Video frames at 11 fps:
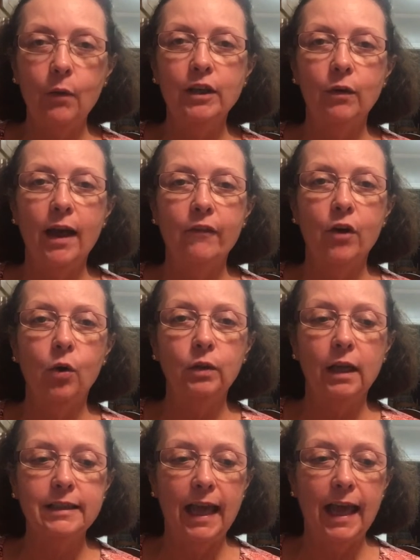I don't have a whole
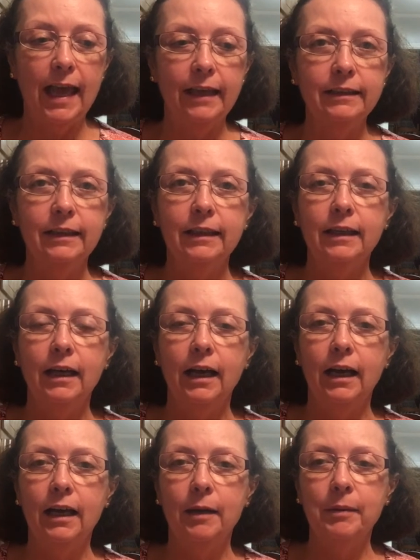lot to add,
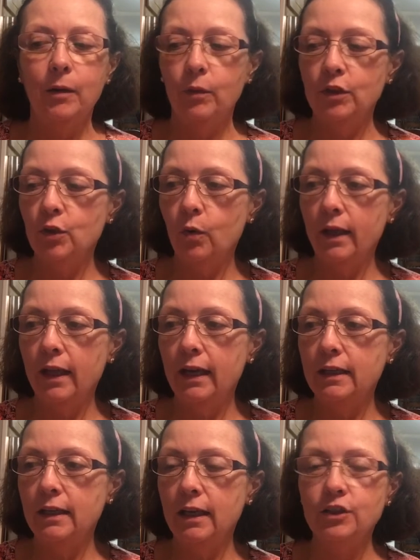but I wanted to go ahead
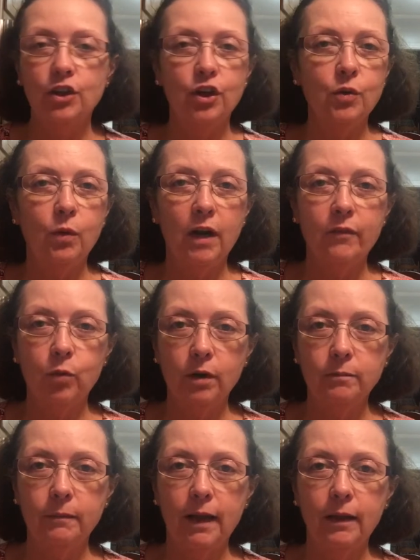and show you what I've
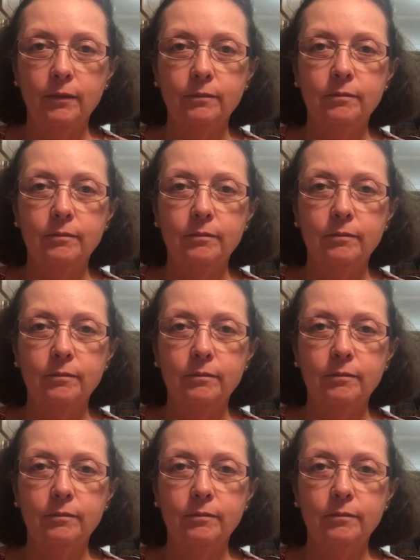worked, my